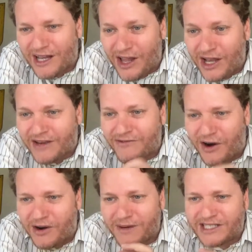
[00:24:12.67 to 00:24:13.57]
I like
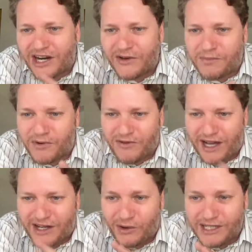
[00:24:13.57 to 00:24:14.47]
very much how you
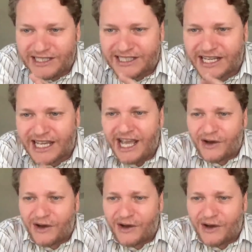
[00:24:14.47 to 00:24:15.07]
provide a holistic